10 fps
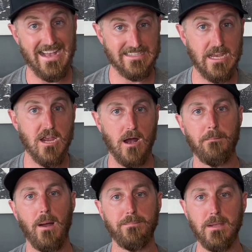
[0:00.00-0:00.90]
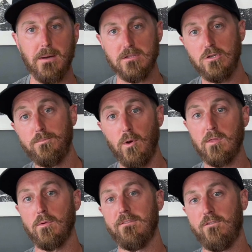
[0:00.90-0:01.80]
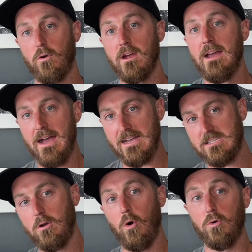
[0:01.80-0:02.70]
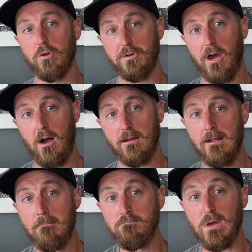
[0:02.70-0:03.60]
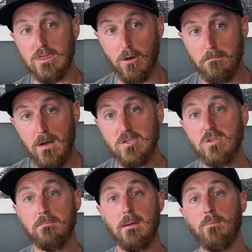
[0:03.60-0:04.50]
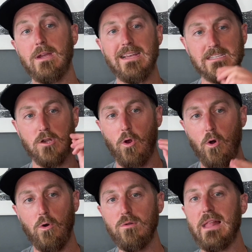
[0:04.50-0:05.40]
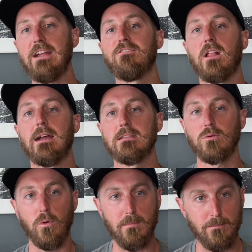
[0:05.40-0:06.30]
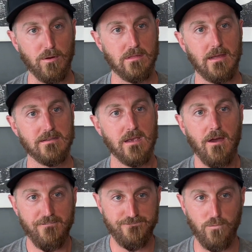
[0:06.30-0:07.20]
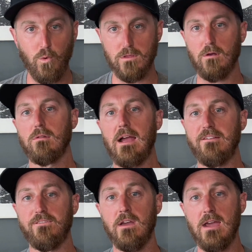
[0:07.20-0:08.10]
as a young puppy, about 2.34 as an older dog. But their muscle memory is their whole lifeline to remember things for their life.